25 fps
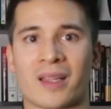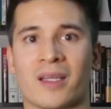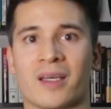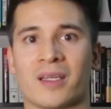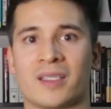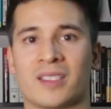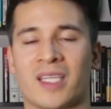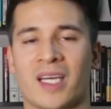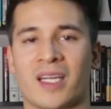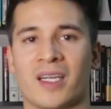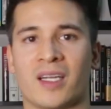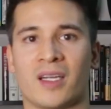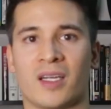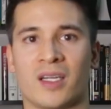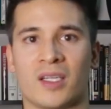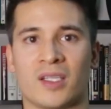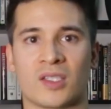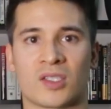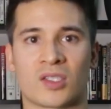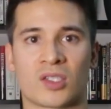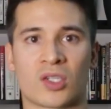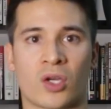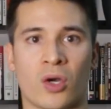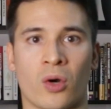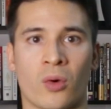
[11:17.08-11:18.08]
the tendon
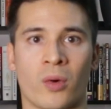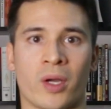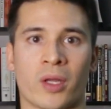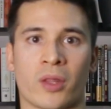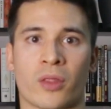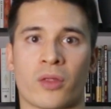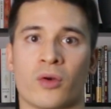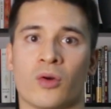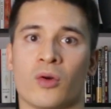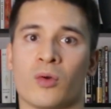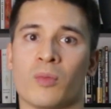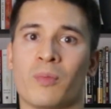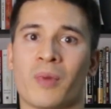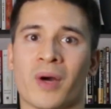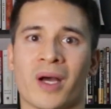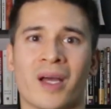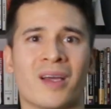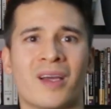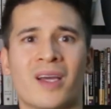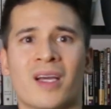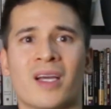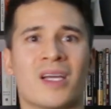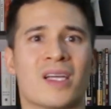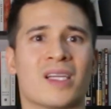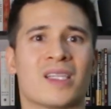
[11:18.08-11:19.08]
is going through, but
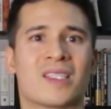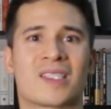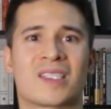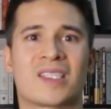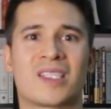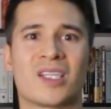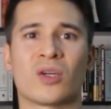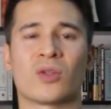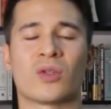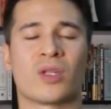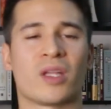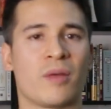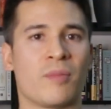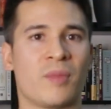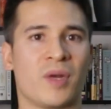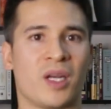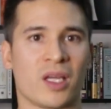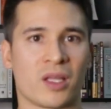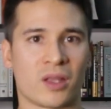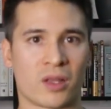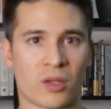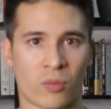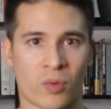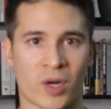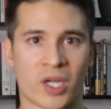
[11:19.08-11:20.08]
still
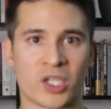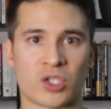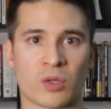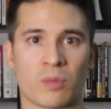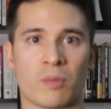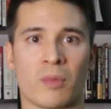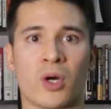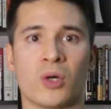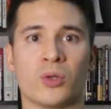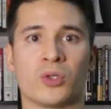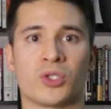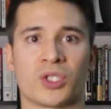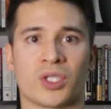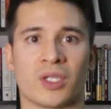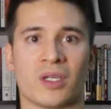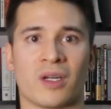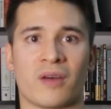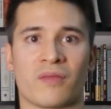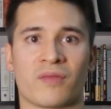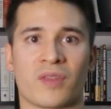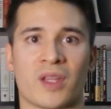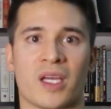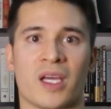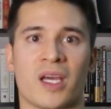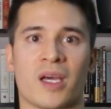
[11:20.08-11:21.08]
limiting the range of motion
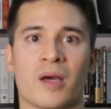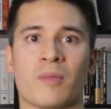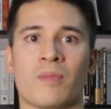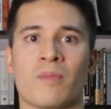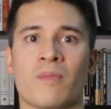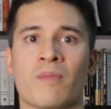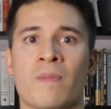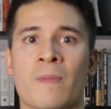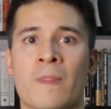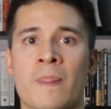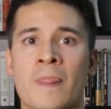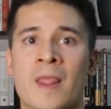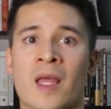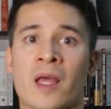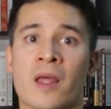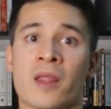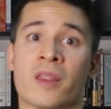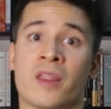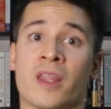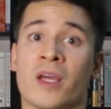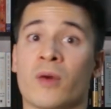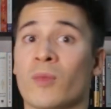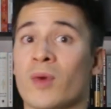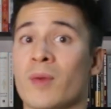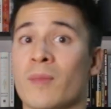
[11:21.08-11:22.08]
of the hip.
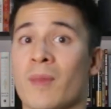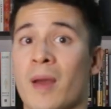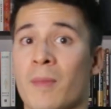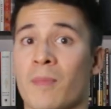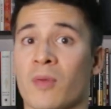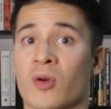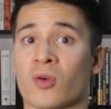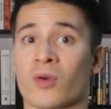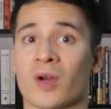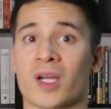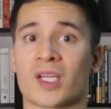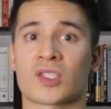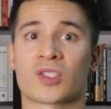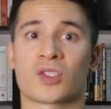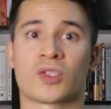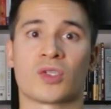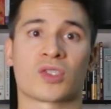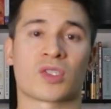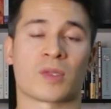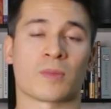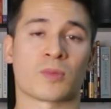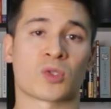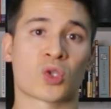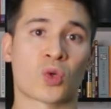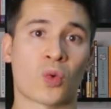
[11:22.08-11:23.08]
Then we might progress to
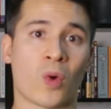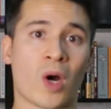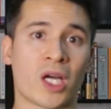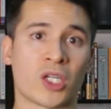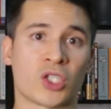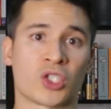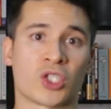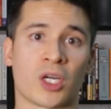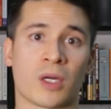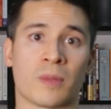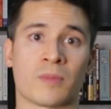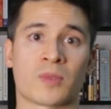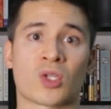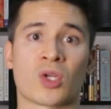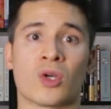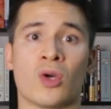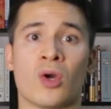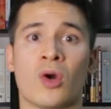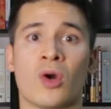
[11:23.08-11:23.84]
some squat jumps